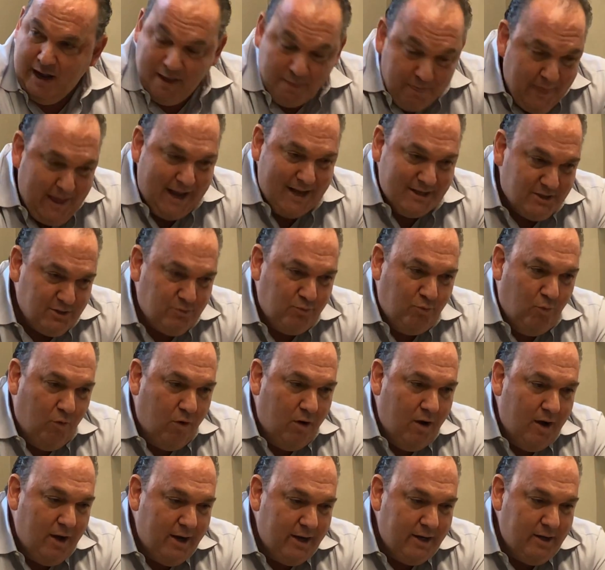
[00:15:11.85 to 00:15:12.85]
And that's
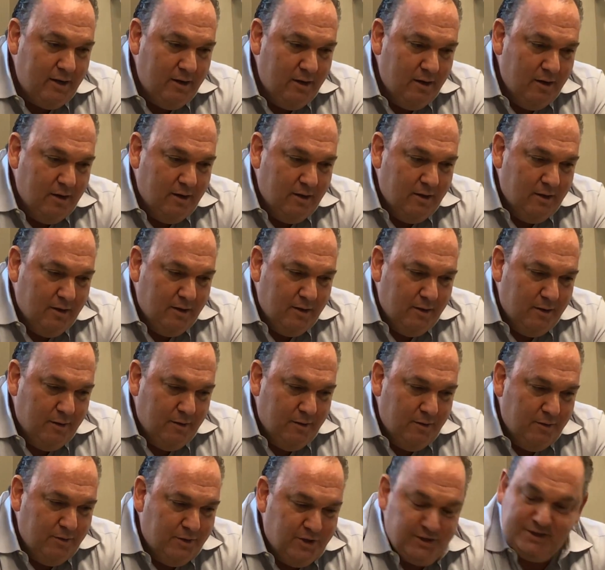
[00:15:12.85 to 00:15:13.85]
why
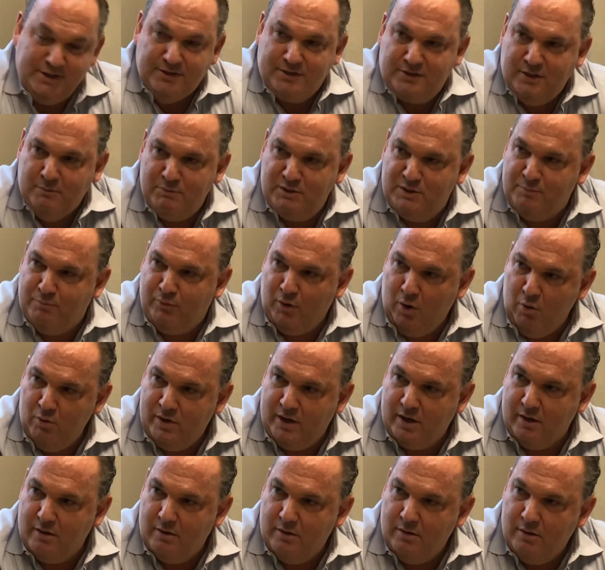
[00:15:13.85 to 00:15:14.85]
the system is
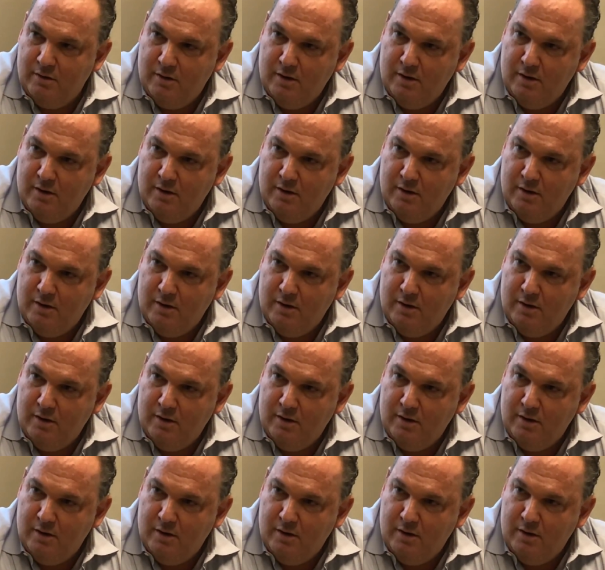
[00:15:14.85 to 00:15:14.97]
broken.